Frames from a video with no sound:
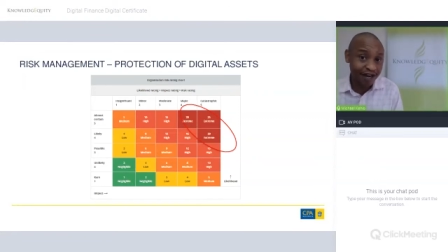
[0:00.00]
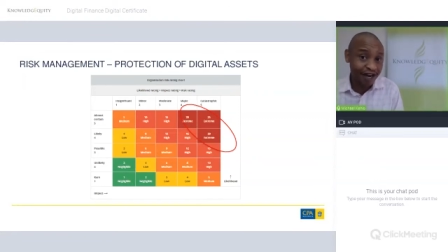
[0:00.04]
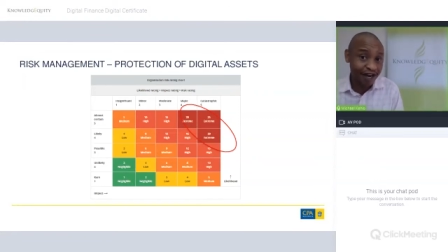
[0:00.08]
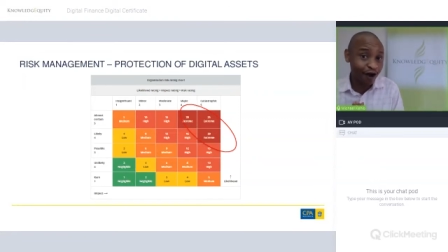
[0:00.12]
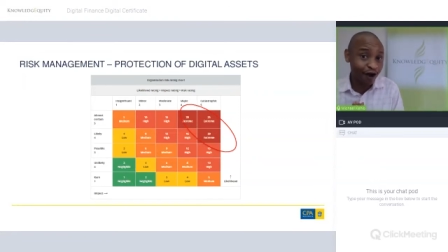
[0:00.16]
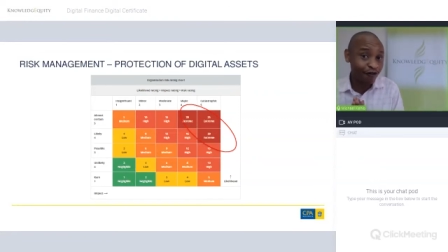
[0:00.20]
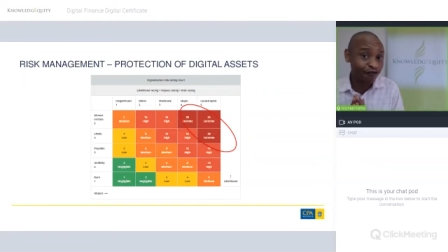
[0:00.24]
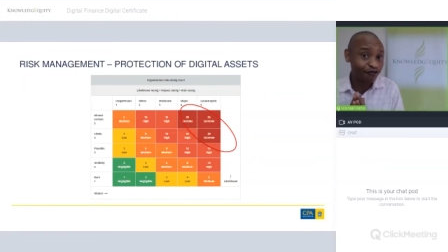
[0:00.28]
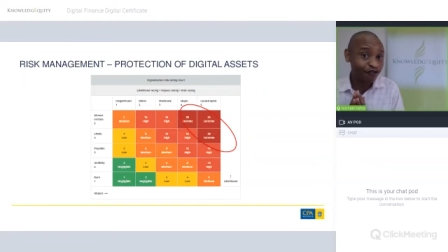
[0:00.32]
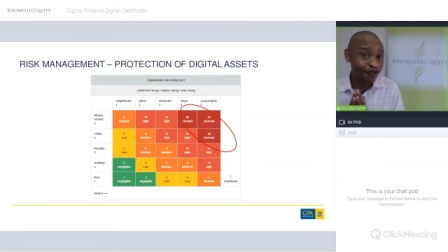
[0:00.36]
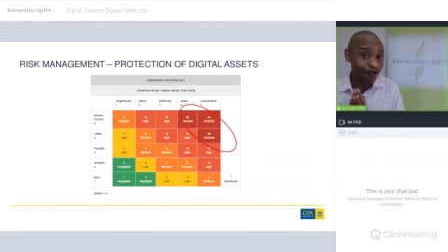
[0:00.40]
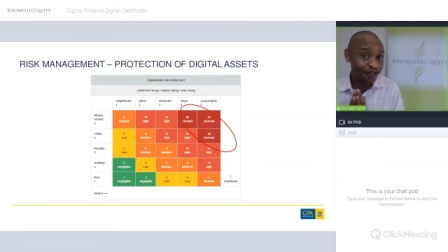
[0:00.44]

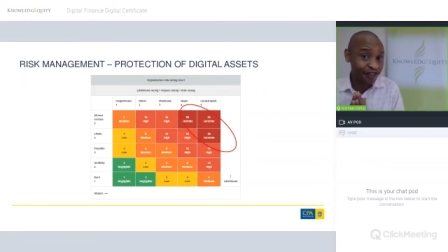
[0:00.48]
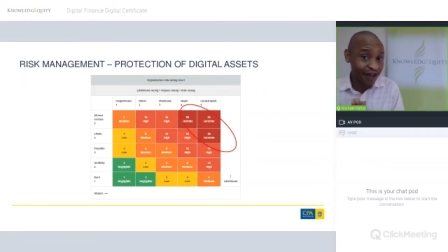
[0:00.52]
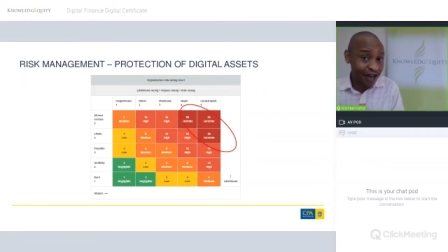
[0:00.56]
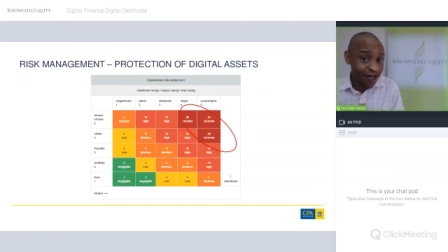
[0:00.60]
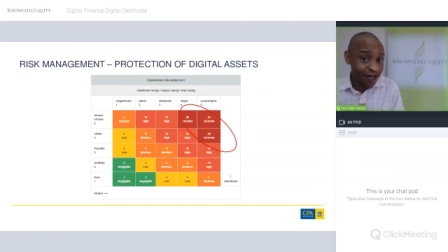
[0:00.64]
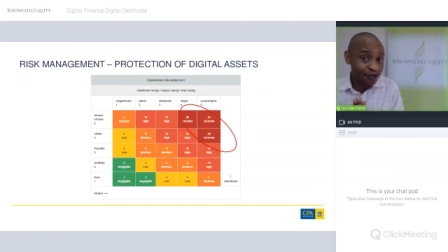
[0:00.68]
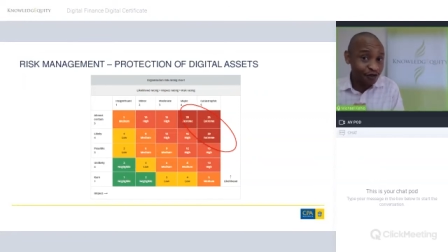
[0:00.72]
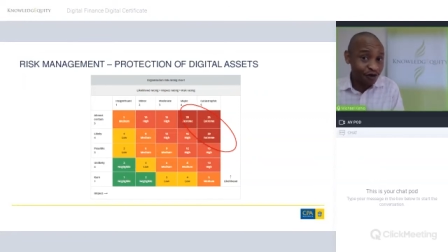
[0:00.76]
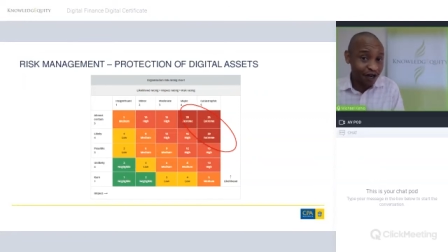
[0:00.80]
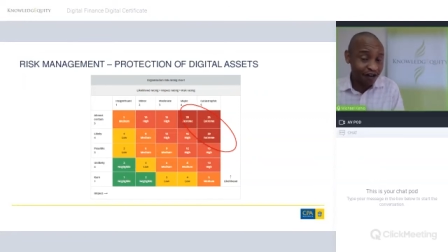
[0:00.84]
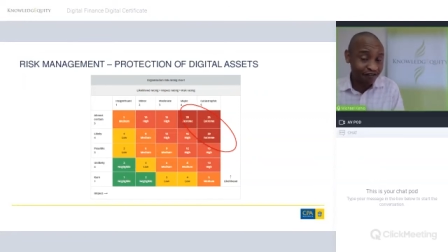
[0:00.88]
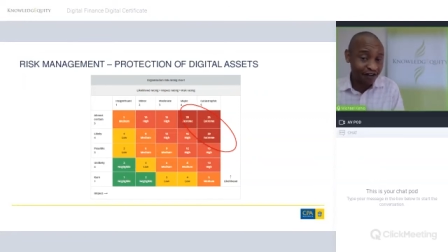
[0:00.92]
Now, for
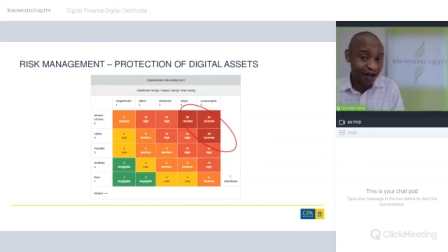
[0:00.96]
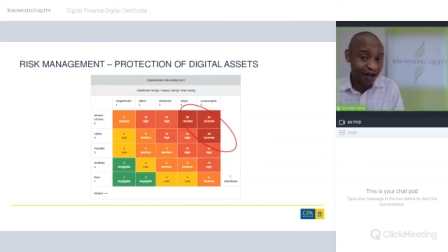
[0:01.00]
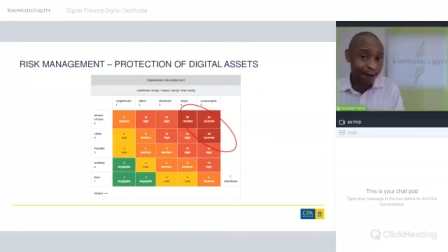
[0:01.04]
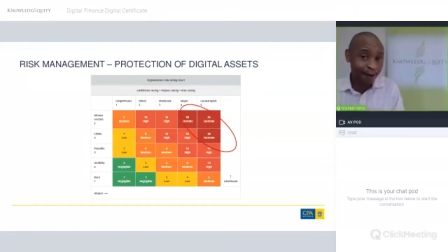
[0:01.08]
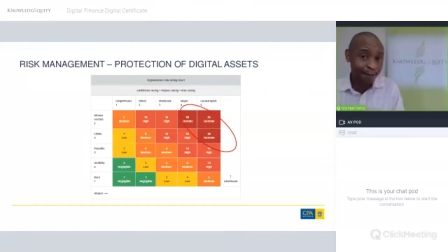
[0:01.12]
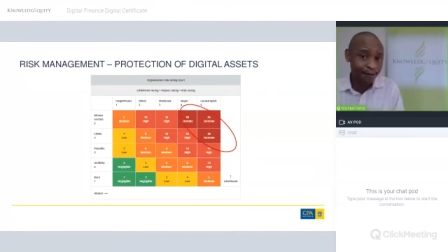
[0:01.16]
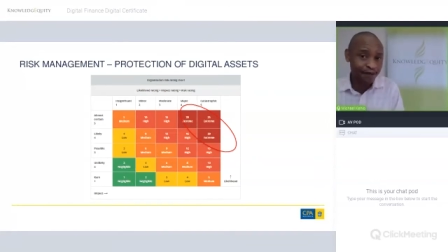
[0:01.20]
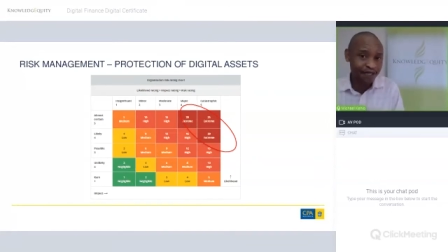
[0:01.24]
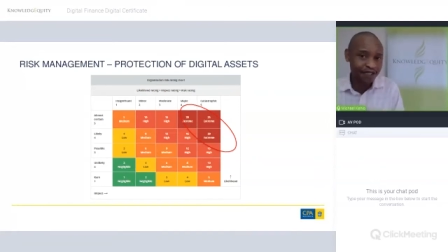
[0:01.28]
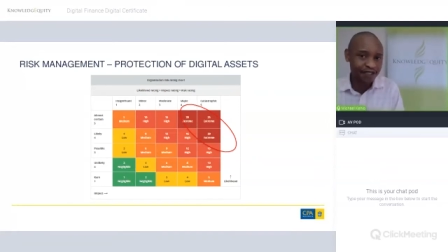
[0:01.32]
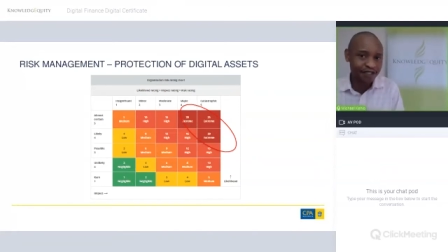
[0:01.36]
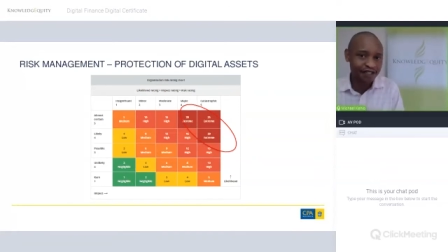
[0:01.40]
that to have
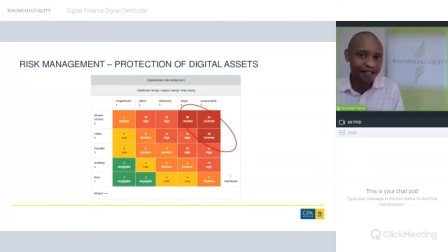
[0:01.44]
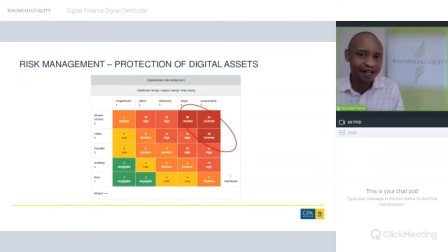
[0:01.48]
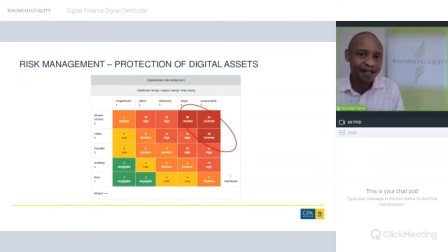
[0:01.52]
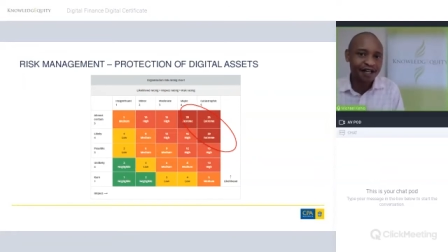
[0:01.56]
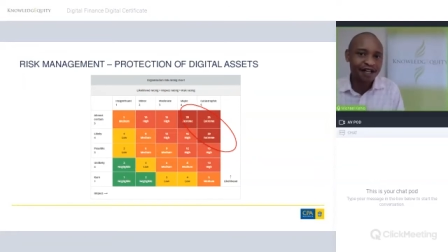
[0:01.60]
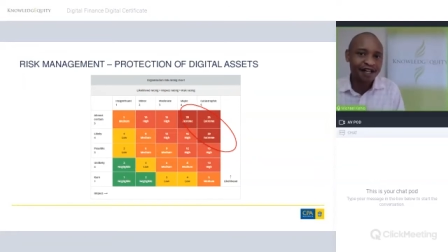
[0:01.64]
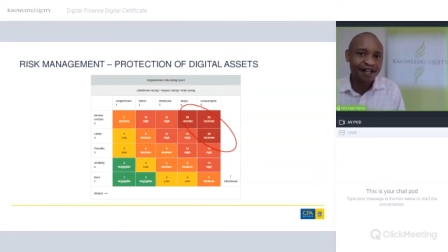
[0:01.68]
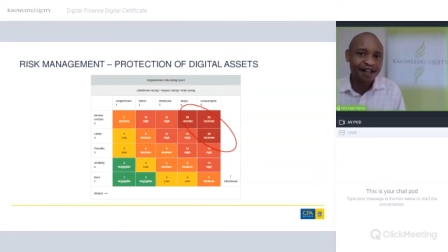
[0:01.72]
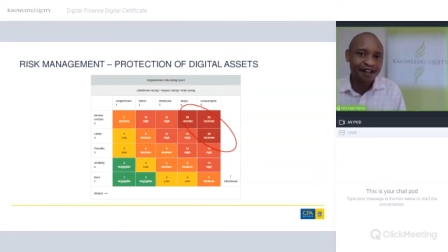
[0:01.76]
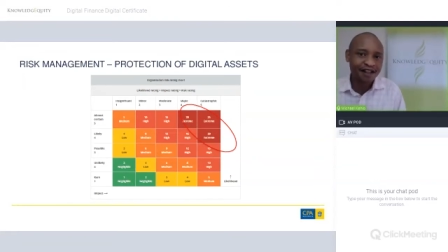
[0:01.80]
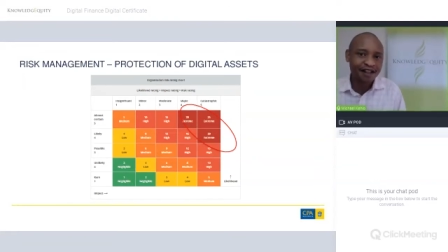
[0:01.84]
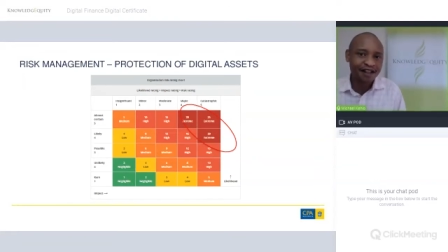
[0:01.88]
happened,
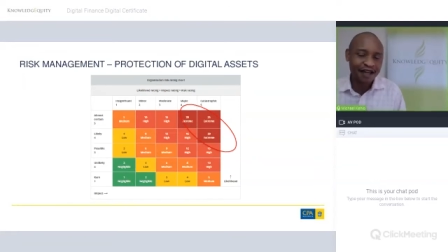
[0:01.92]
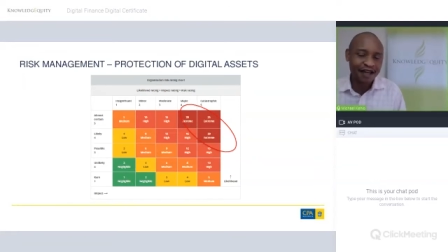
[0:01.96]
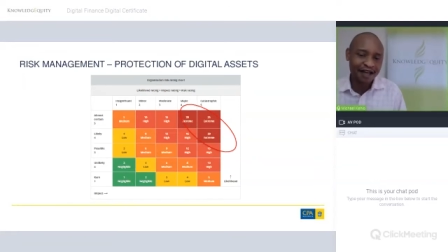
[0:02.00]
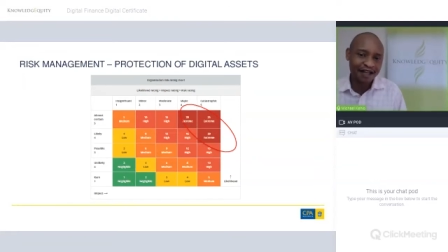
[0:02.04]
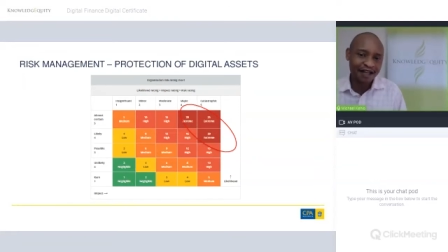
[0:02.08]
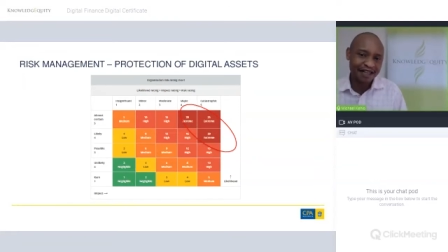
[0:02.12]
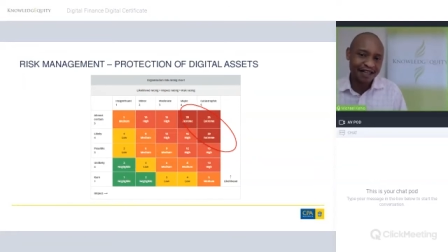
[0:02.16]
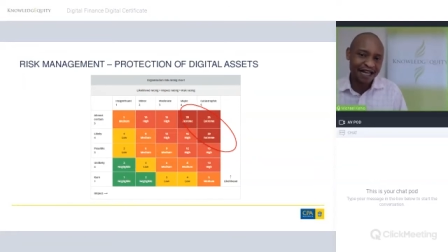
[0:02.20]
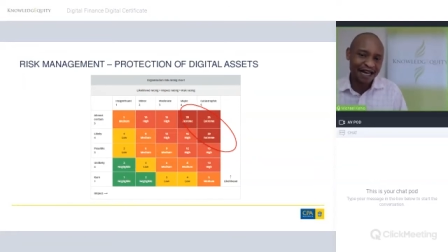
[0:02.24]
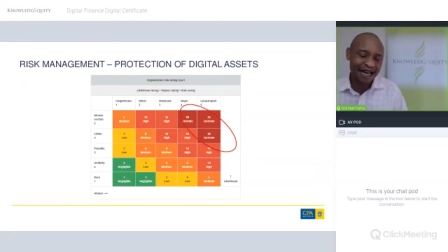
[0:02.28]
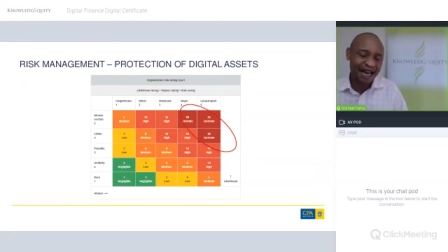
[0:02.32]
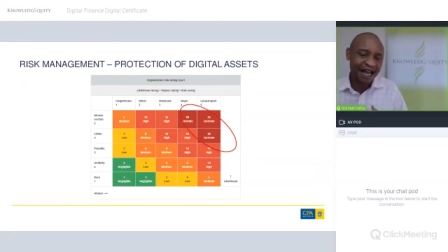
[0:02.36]
the